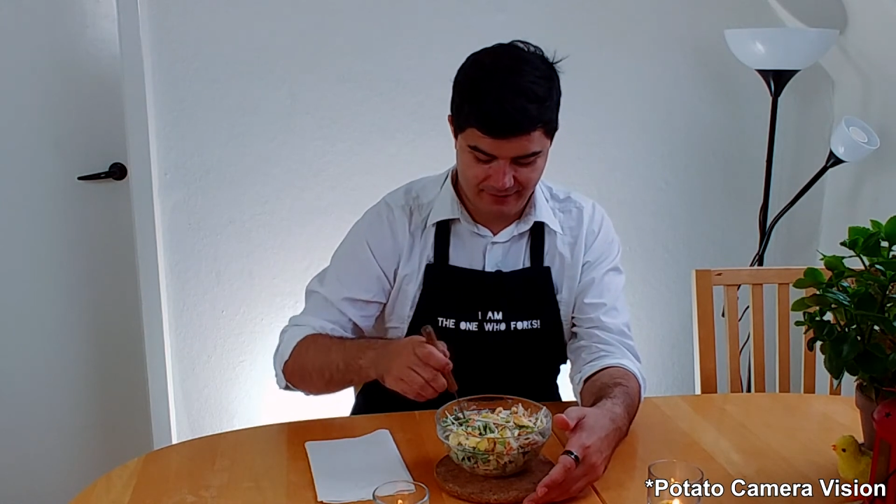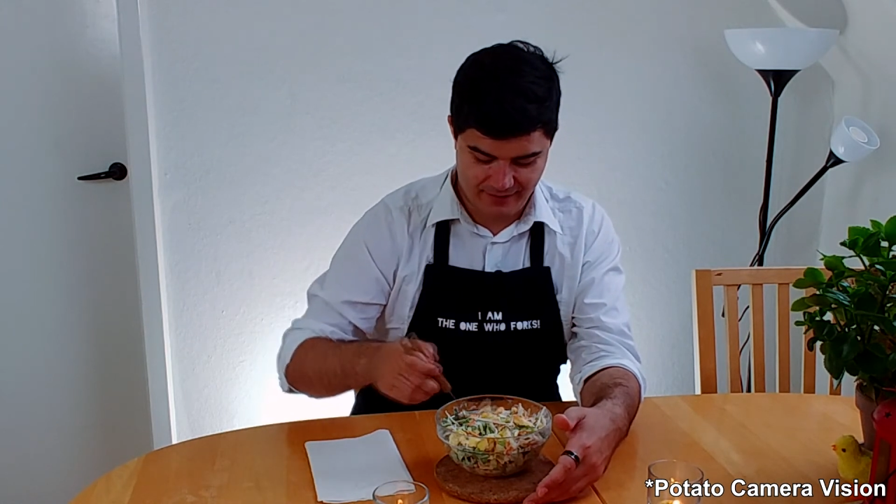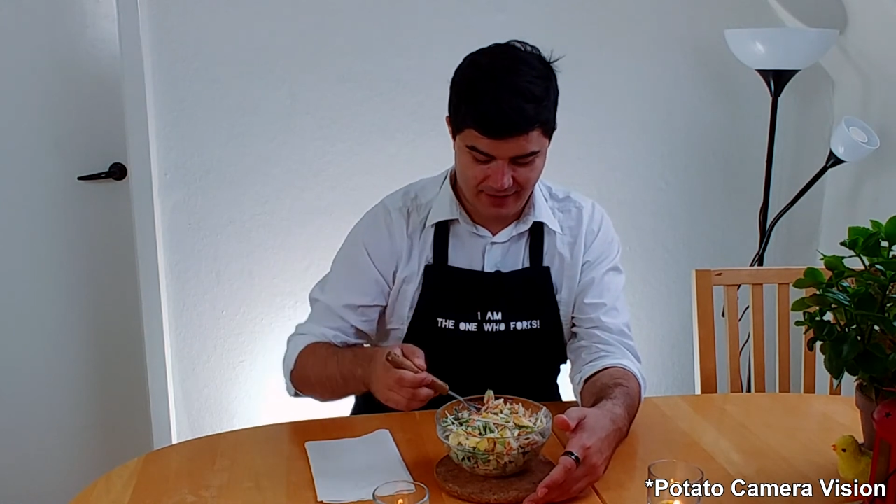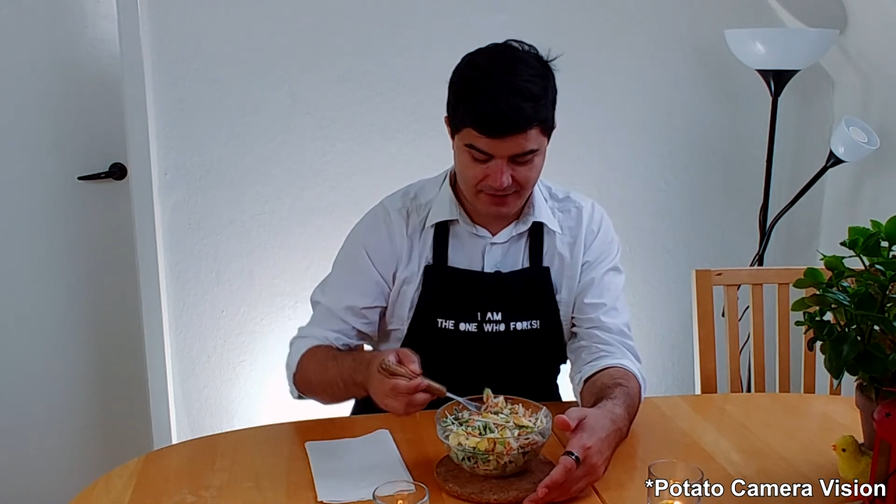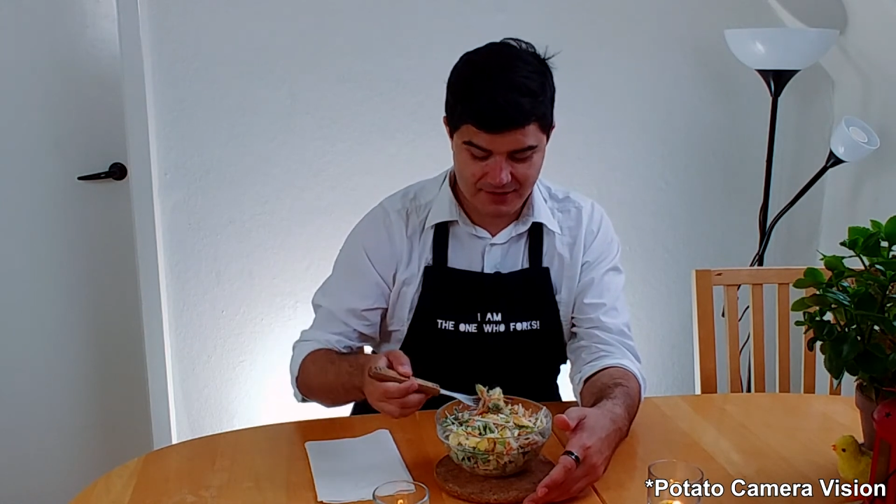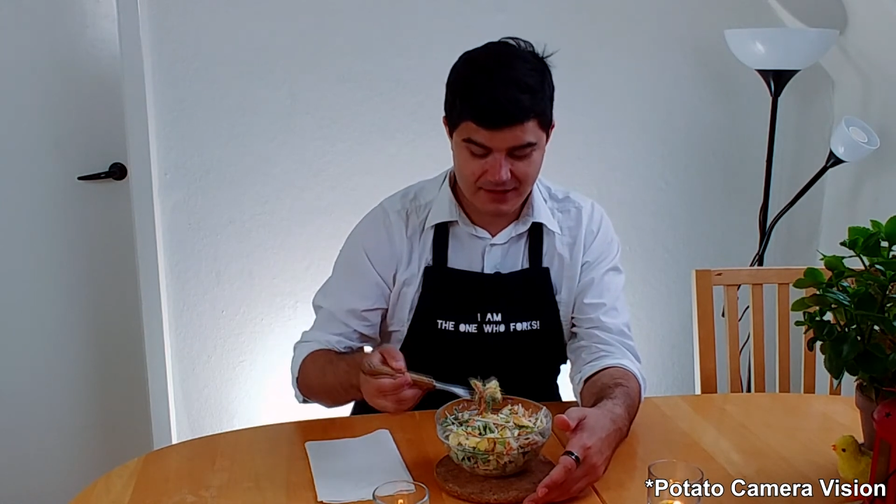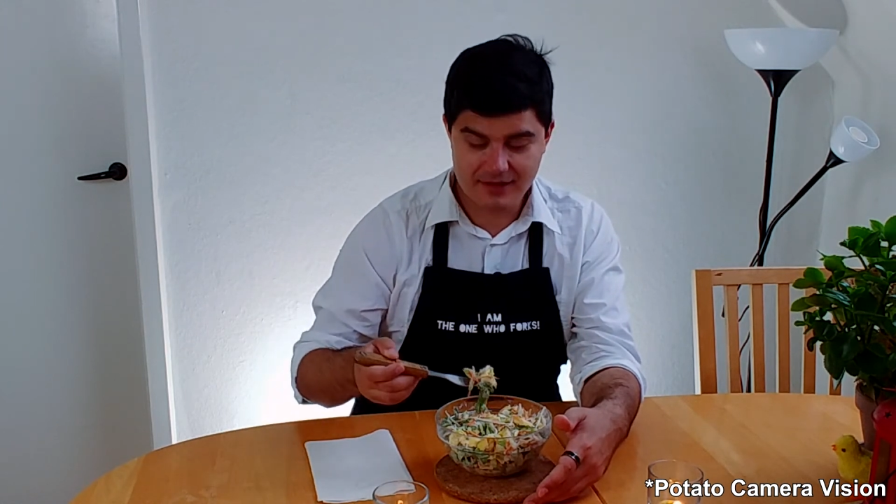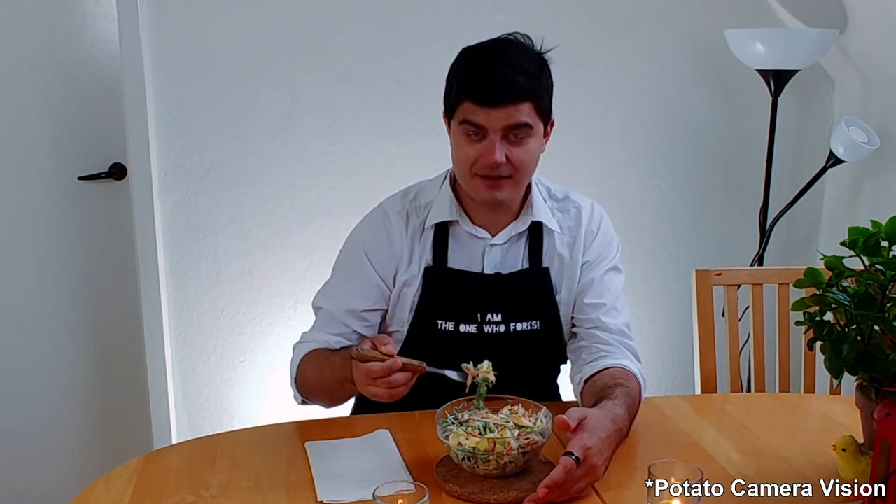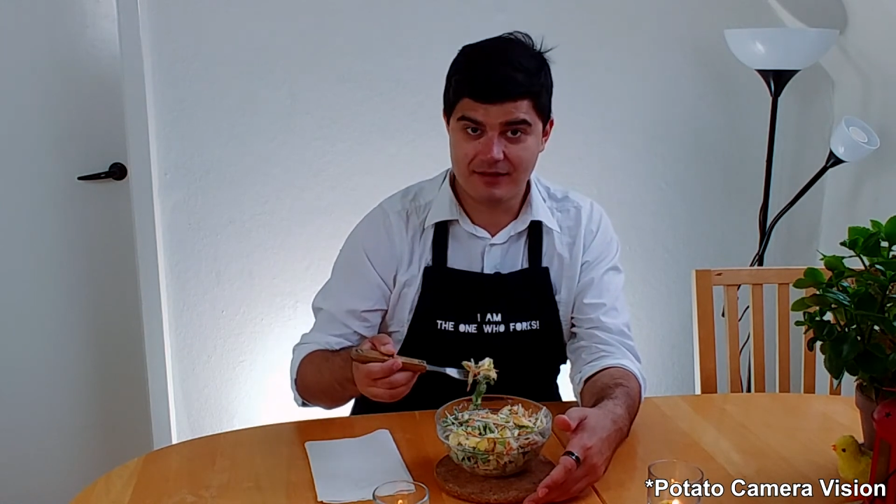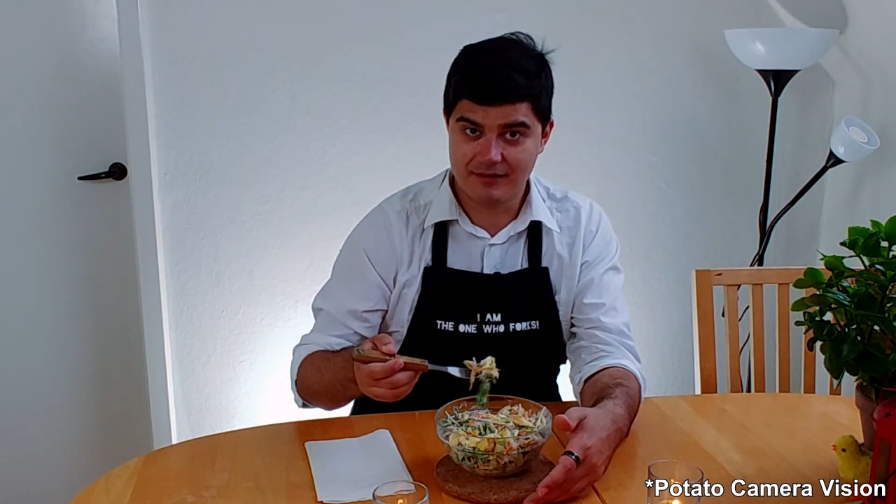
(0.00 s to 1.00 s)
actually
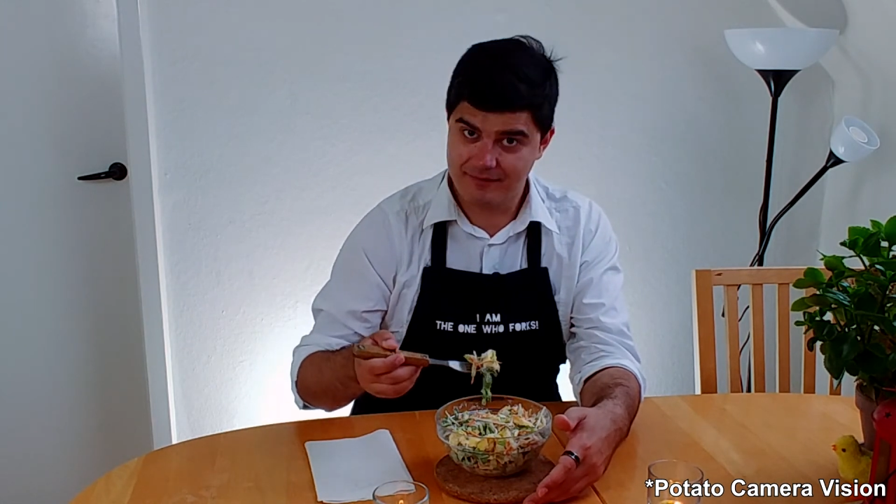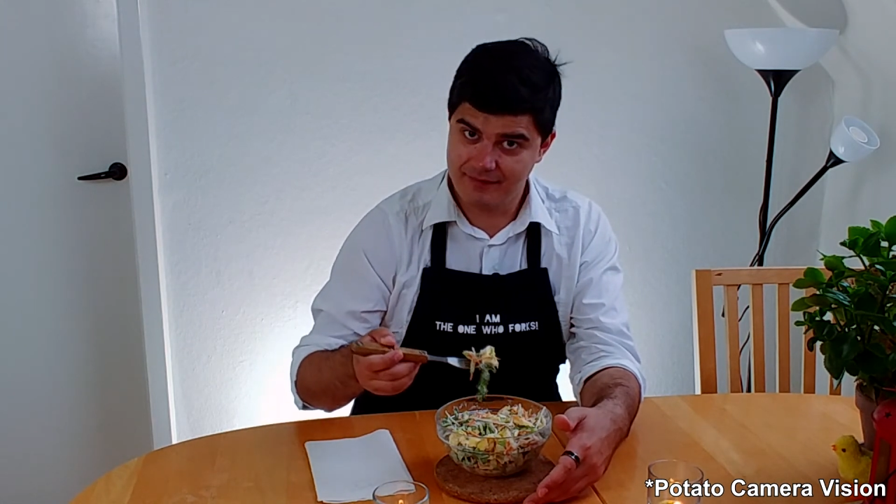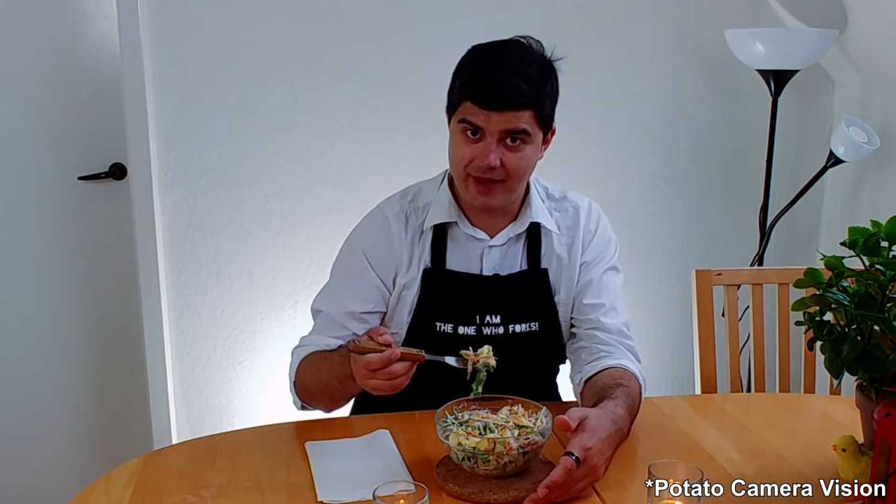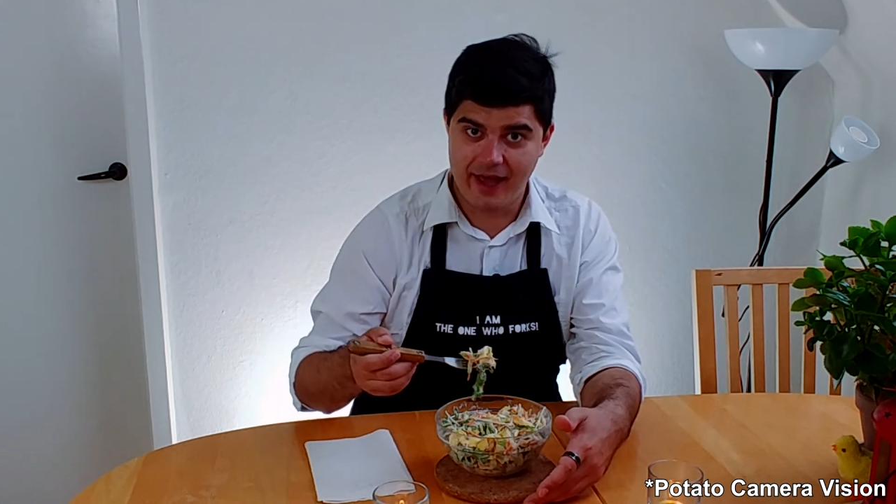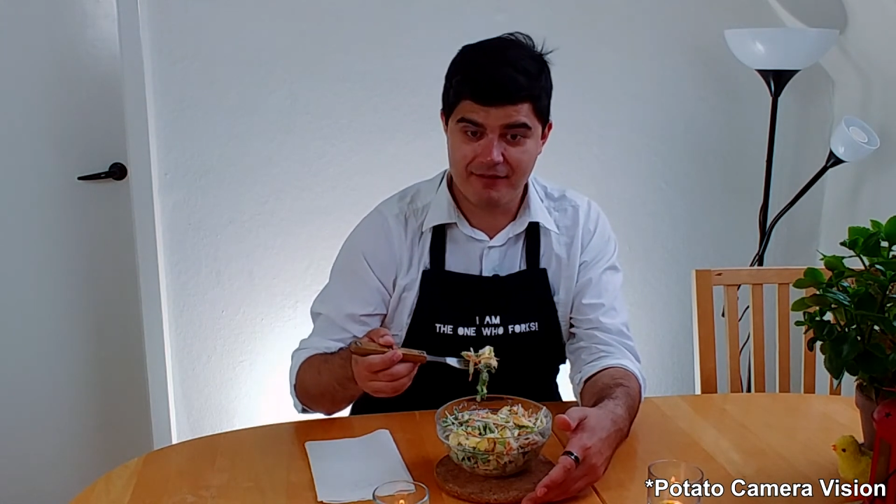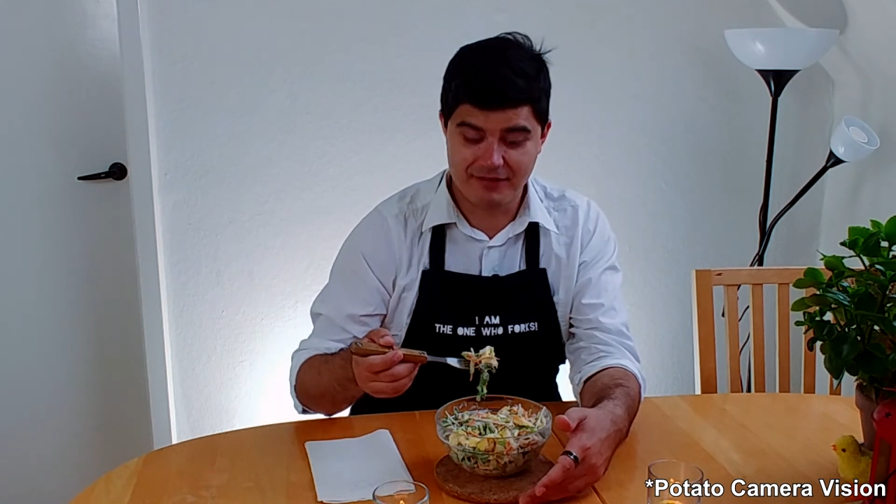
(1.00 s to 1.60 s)
I haven't